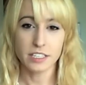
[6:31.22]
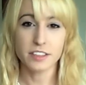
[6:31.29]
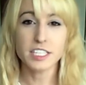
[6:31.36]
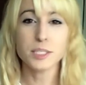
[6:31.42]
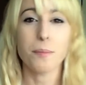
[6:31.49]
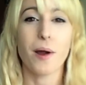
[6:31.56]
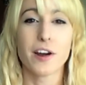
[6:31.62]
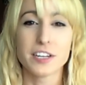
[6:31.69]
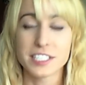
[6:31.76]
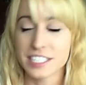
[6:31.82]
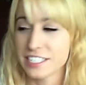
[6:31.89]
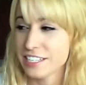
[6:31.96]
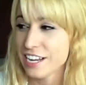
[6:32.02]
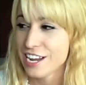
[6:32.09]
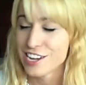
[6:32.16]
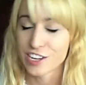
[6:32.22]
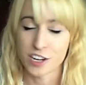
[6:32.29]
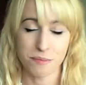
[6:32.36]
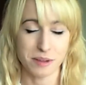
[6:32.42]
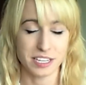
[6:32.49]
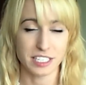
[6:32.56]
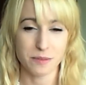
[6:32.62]
This person
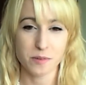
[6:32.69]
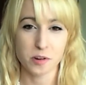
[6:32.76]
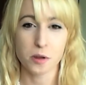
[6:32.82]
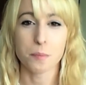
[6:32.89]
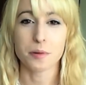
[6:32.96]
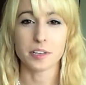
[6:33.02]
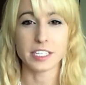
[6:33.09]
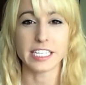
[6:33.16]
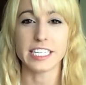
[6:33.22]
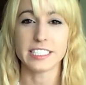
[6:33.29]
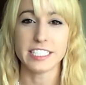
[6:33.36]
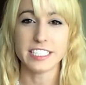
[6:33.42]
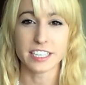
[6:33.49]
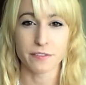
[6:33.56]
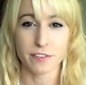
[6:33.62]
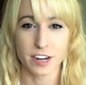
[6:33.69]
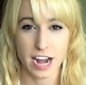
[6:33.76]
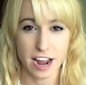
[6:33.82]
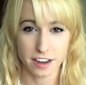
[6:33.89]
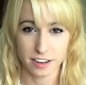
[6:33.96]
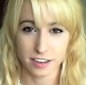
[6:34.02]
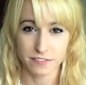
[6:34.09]
could be someone completely
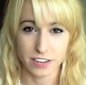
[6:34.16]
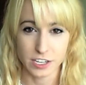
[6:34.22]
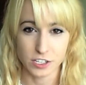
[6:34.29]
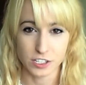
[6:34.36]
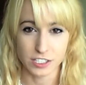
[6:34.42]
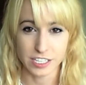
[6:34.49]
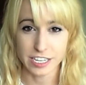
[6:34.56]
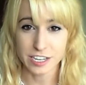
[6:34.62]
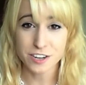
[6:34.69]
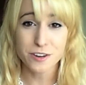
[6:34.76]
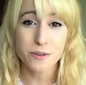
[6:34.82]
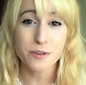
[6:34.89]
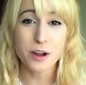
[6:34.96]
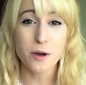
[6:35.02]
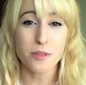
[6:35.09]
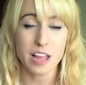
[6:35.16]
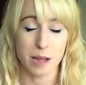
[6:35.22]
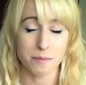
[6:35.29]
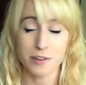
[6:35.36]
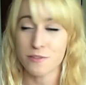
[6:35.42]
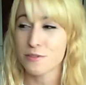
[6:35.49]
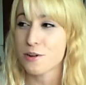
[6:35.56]
different out of the convention scene. You don't know
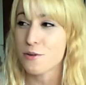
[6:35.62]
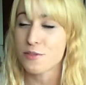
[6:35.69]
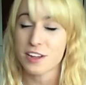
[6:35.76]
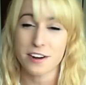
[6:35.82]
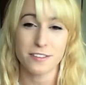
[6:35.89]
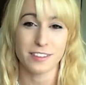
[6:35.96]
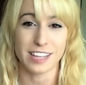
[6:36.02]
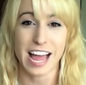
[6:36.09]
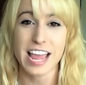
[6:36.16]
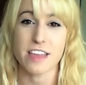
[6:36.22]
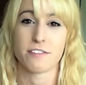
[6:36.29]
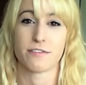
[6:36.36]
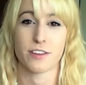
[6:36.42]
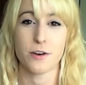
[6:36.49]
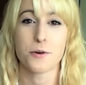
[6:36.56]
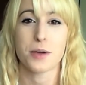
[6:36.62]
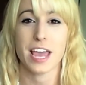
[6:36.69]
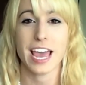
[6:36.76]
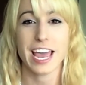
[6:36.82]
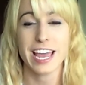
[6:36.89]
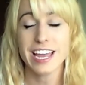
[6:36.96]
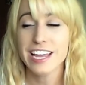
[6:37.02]
them. You don't know their life,
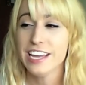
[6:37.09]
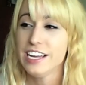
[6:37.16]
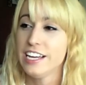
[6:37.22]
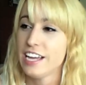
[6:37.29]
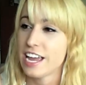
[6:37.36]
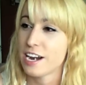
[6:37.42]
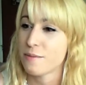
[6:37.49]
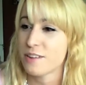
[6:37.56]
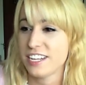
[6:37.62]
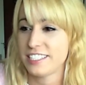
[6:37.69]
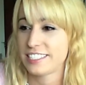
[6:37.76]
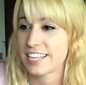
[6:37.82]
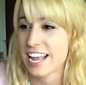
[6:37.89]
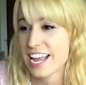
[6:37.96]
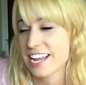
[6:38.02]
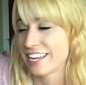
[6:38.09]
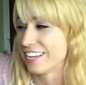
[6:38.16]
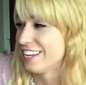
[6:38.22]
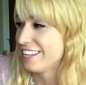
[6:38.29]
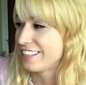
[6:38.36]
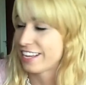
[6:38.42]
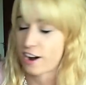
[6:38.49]
okay? And I'm not
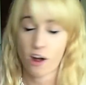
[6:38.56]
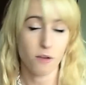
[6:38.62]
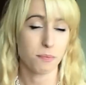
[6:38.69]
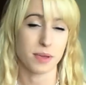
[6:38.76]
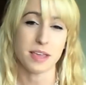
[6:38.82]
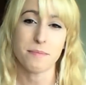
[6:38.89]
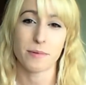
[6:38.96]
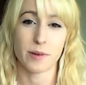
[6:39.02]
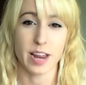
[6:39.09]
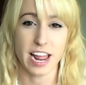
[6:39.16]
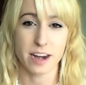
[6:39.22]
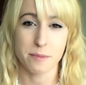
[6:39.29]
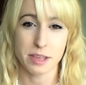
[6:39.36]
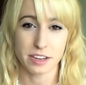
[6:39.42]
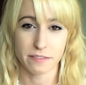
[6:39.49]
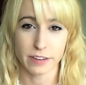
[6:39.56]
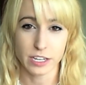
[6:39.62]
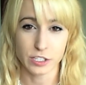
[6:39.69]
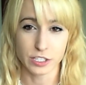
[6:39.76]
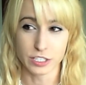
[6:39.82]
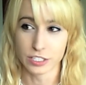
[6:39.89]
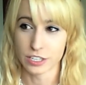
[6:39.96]
saying that all people at anime
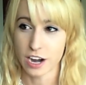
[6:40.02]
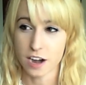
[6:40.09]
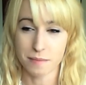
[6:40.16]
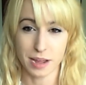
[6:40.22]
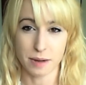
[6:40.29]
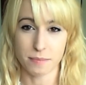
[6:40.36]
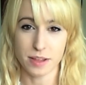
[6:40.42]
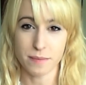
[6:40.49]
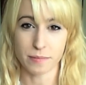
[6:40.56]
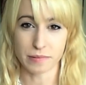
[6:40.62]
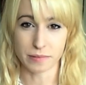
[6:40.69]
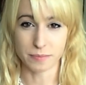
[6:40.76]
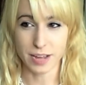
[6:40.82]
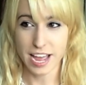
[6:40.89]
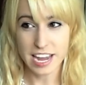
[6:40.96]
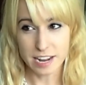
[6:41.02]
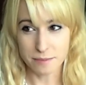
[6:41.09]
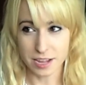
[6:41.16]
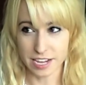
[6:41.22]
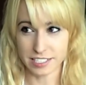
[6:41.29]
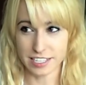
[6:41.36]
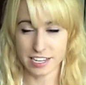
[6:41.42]
conventions are bad people by
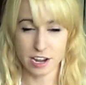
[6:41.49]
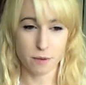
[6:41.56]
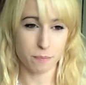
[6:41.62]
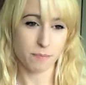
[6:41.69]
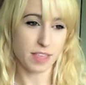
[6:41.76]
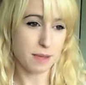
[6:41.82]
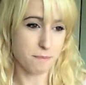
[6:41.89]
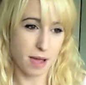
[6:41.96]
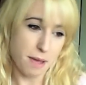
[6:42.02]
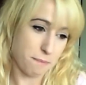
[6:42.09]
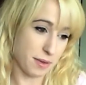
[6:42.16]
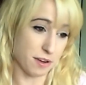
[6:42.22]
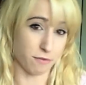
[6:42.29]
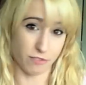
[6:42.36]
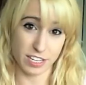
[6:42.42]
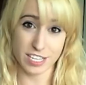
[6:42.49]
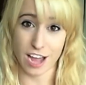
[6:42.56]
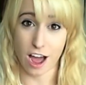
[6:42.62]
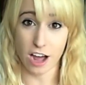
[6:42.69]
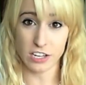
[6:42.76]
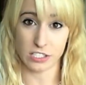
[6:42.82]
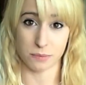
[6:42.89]
any means. And they might be a
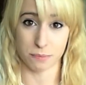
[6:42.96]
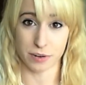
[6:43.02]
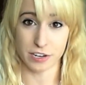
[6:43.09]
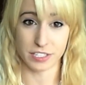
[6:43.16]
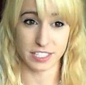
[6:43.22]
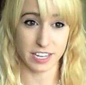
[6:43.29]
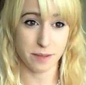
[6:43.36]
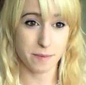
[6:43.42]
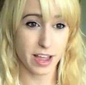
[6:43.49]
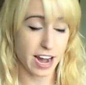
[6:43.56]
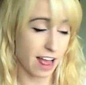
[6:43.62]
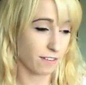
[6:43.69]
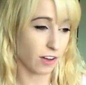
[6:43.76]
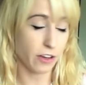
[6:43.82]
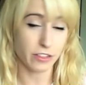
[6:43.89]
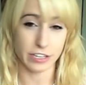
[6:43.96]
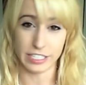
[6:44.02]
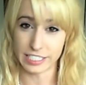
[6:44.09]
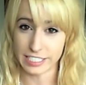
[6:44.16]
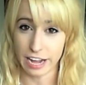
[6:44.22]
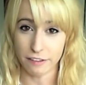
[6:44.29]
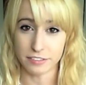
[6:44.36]
really awesome person. They might have all
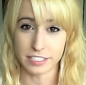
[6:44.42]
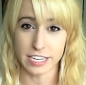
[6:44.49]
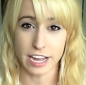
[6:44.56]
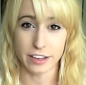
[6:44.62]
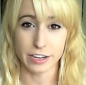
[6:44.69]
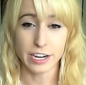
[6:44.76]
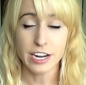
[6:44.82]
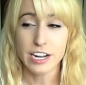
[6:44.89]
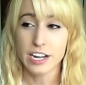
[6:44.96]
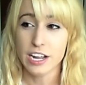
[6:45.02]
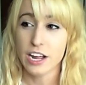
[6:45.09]
their stuff together.